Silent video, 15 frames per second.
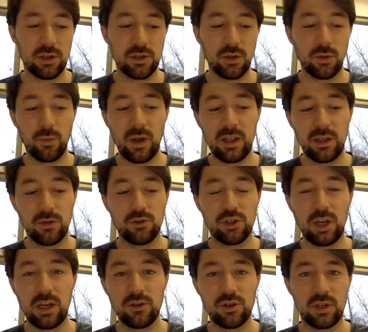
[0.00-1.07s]
So the way that you
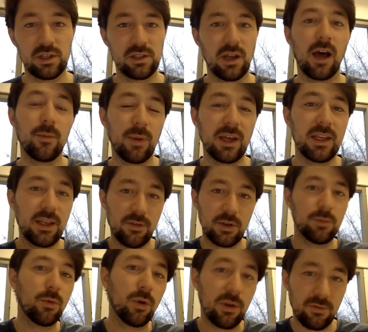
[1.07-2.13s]
change it is not by
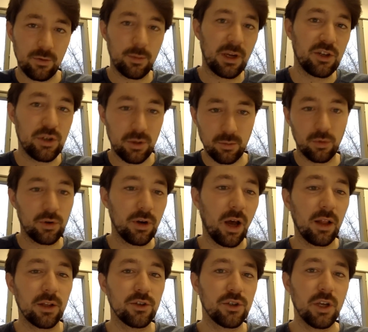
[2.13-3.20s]
giving more information and more
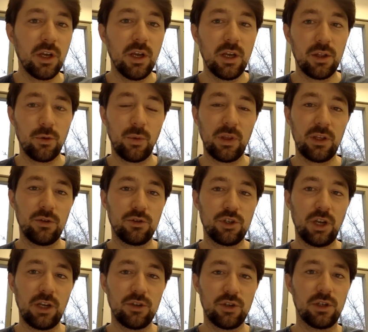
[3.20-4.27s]
knowledge. The way that you
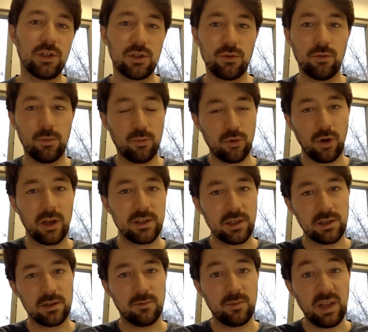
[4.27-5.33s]
change it is through a
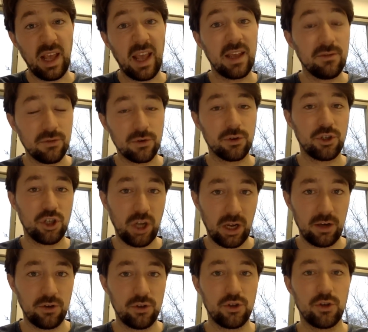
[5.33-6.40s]
process of behavior
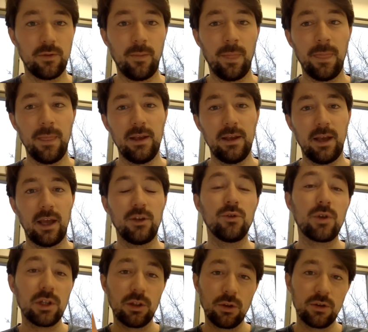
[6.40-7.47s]
change. And you
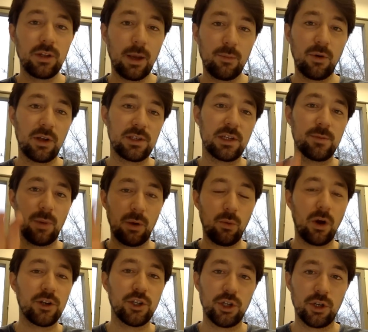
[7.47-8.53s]
can learn that process by
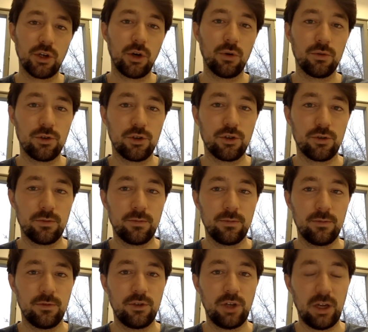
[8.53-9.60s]
watching a coach
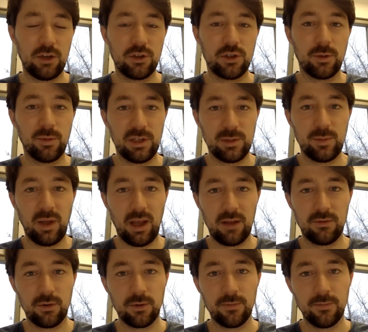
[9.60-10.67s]
change somebody's
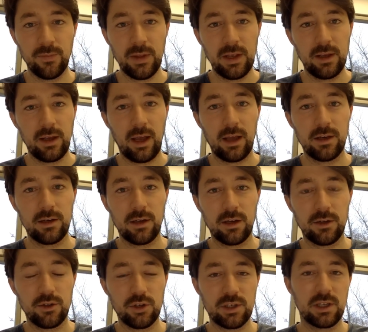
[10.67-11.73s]
behavior.
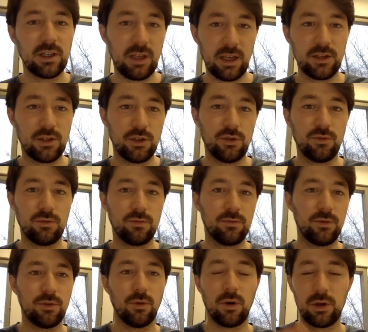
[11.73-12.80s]
And just in case you
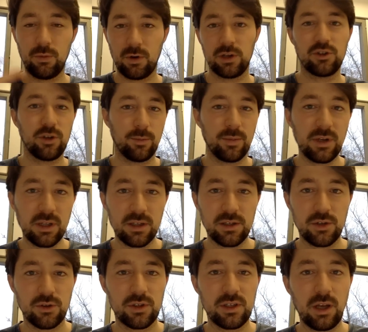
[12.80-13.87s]
already want to jump into
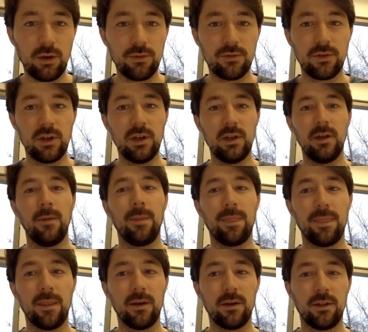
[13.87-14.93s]
this yourself,
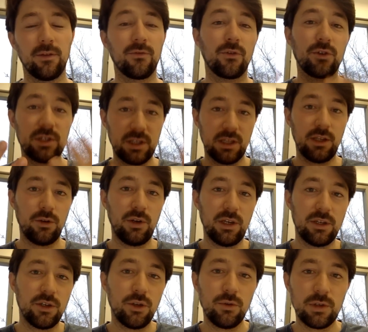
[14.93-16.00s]
the first thing that you
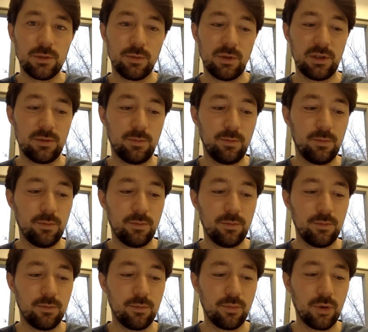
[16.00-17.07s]
need to do is
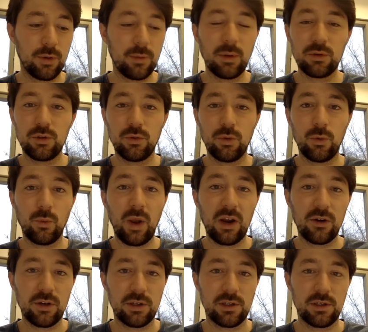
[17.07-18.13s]
bring people to an
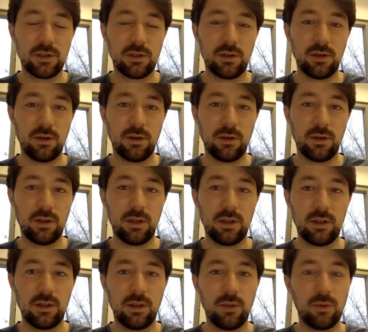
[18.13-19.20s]
awareness
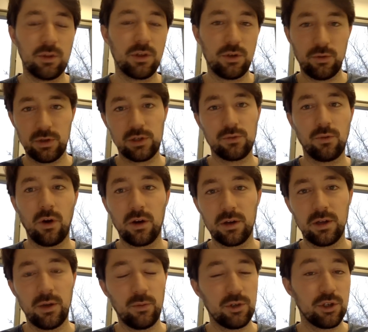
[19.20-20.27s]
that what they're doing is wrong,
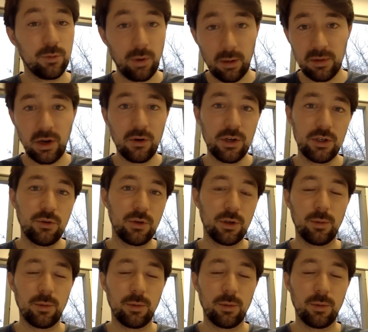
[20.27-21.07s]
which you're probably already doing.